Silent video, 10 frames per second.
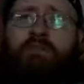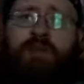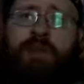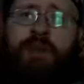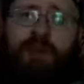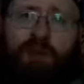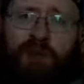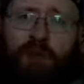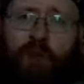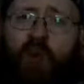maybe other
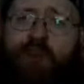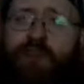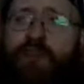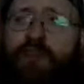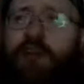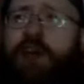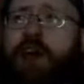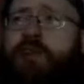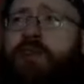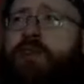people watching their
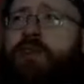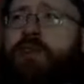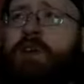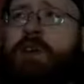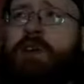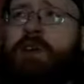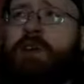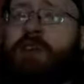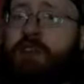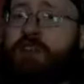childhood,
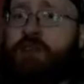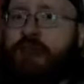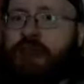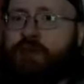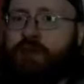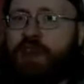it just seemed natural.